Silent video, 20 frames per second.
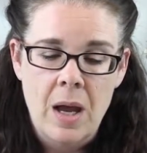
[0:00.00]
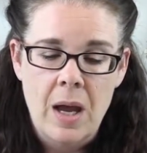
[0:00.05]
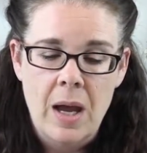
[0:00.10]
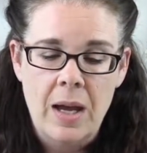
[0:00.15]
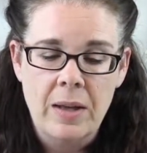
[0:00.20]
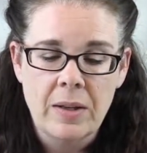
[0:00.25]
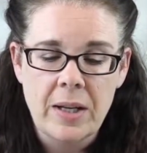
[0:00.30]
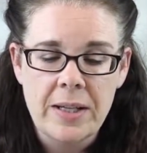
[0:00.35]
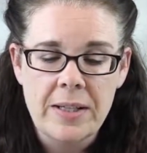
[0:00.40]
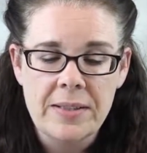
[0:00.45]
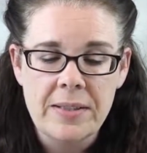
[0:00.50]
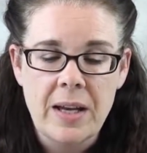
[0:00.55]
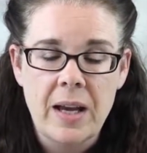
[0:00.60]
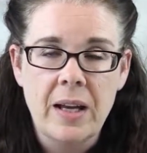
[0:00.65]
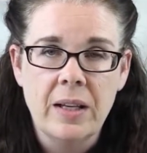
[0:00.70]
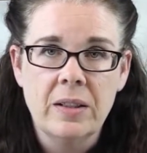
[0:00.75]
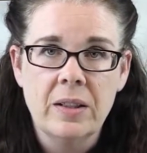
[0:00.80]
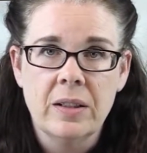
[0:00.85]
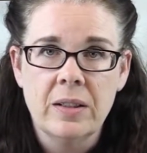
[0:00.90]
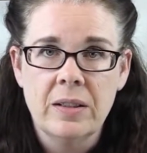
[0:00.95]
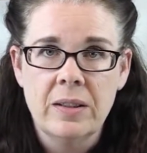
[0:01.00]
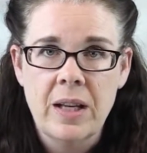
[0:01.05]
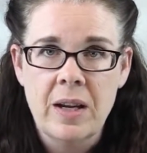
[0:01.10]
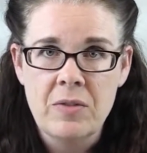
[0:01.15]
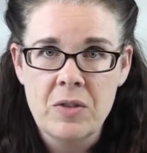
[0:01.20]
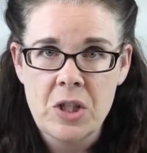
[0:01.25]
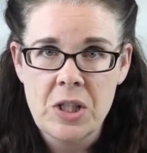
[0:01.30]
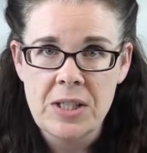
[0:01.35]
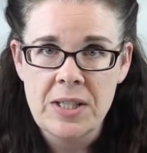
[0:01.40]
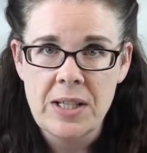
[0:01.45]
And like I said, they
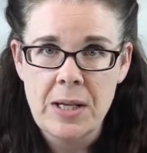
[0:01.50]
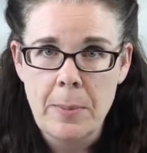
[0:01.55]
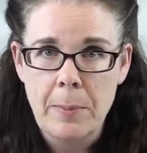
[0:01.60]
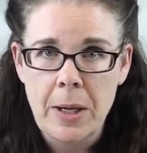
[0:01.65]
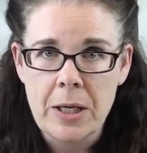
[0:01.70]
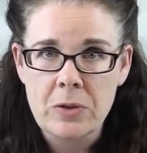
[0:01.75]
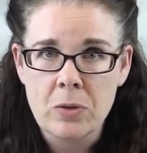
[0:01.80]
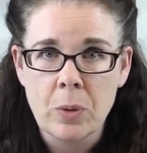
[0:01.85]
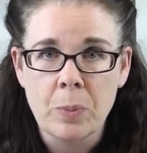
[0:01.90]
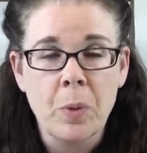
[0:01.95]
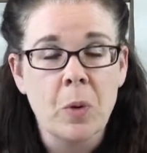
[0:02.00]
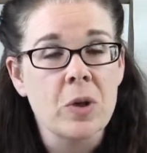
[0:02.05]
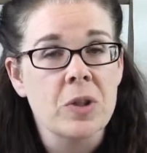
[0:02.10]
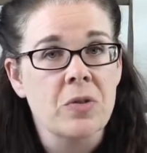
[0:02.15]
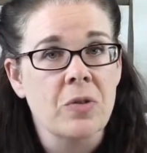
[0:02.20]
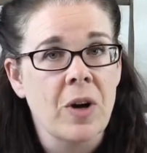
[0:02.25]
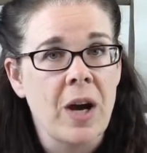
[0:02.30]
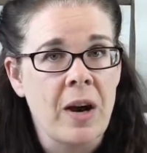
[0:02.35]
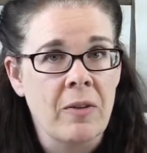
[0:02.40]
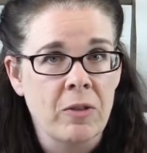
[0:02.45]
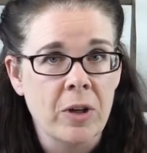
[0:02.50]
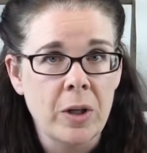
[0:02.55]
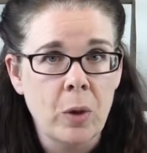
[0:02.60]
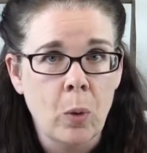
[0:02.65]
have GCMS reports for every